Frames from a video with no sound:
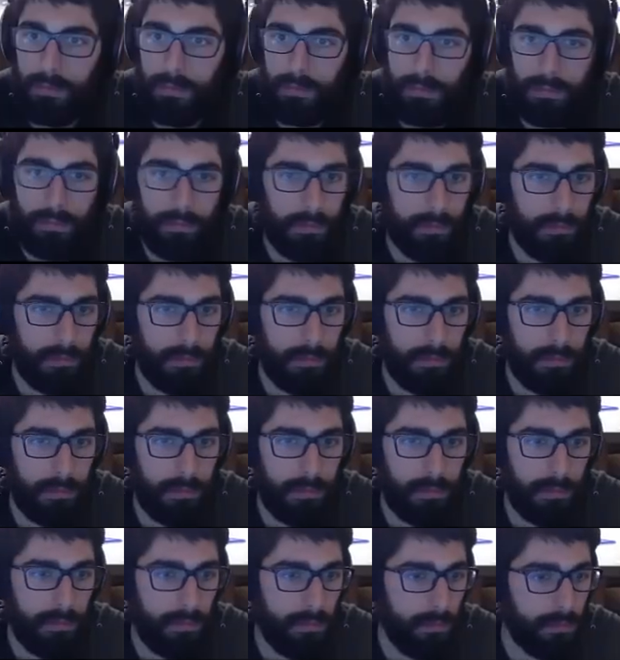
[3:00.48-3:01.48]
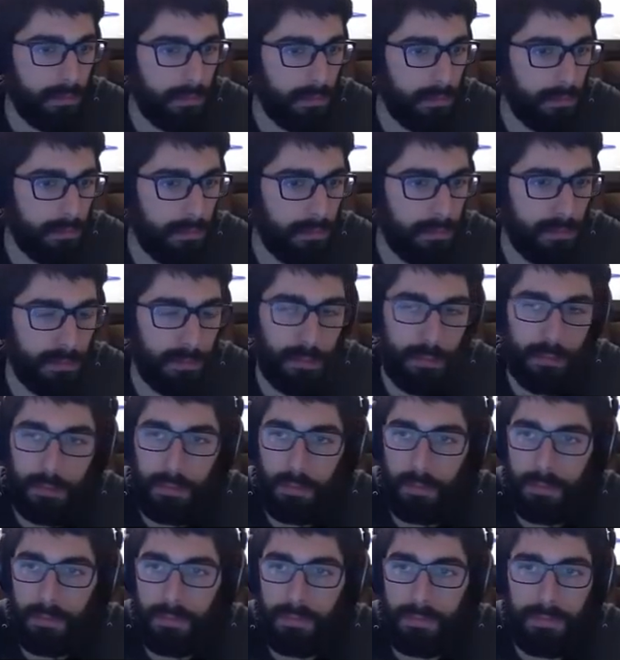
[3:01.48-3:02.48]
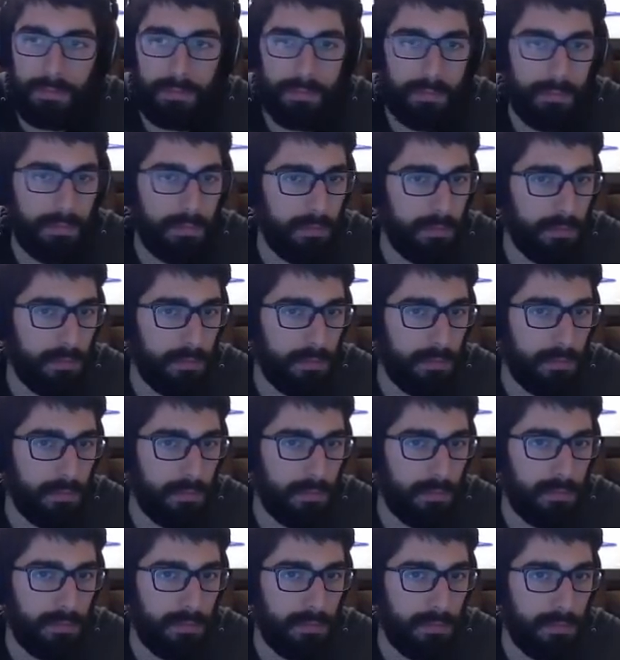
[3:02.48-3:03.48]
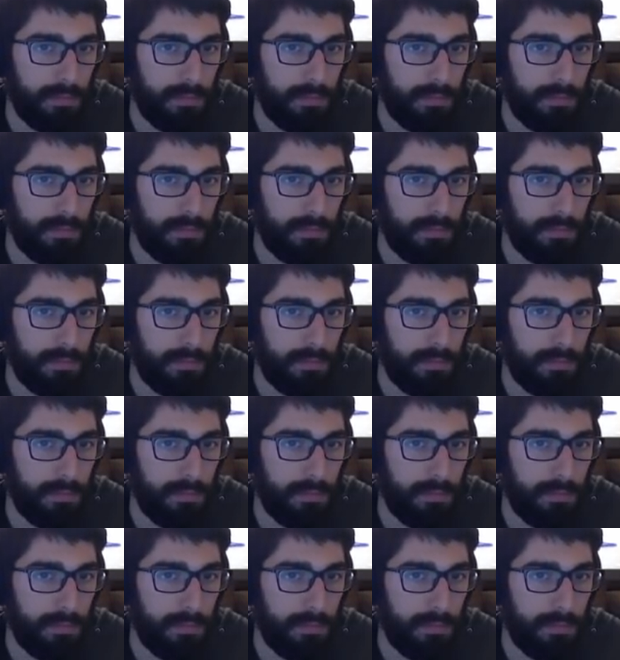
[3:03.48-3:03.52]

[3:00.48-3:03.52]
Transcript: No one is speaking in this clip.